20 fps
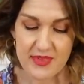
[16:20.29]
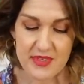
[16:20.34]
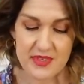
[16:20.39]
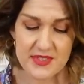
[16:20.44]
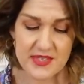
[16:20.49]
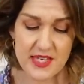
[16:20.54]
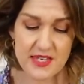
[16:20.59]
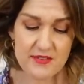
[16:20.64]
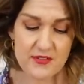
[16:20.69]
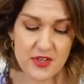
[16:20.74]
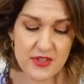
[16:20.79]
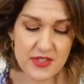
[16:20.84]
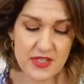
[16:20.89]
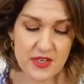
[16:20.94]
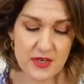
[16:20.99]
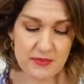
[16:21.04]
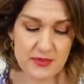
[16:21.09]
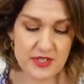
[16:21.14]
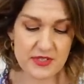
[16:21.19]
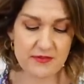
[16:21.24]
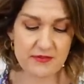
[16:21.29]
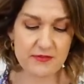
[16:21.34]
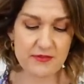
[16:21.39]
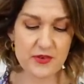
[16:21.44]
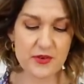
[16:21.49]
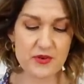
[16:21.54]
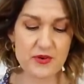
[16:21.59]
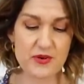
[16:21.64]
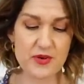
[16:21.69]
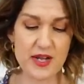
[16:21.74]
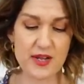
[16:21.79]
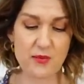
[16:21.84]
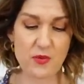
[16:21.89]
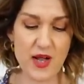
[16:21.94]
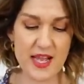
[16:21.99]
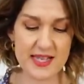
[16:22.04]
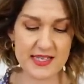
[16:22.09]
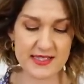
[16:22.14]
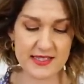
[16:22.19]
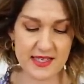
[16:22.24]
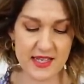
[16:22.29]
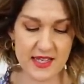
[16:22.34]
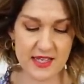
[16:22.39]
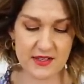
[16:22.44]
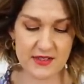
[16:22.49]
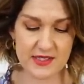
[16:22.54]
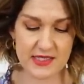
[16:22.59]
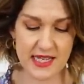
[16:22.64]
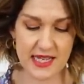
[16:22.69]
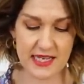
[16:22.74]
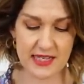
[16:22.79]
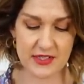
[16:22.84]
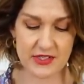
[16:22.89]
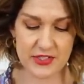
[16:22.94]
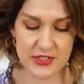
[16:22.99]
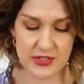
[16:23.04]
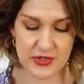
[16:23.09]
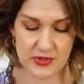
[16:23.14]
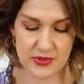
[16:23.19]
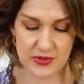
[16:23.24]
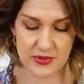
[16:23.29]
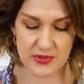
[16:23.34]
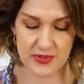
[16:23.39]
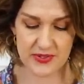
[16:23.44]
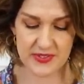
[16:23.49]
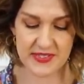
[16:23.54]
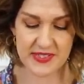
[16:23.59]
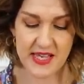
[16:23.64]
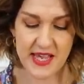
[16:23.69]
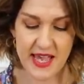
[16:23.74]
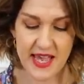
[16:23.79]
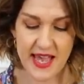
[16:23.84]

So you've got the option for a waistcoat and shorts,